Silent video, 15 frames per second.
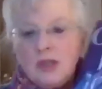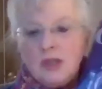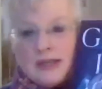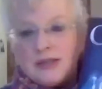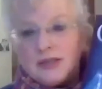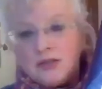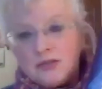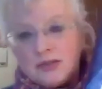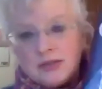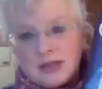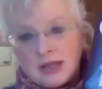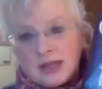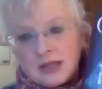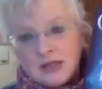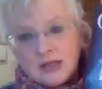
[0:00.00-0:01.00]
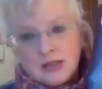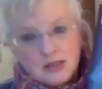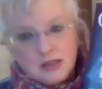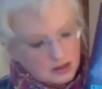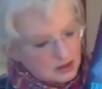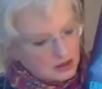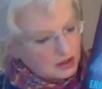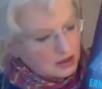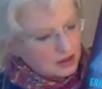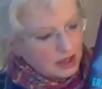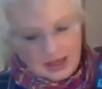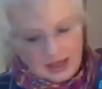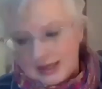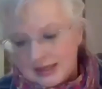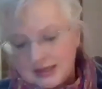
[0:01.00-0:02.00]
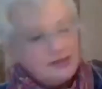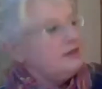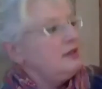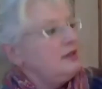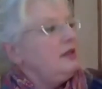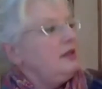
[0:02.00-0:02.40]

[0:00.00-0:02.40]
as you said, is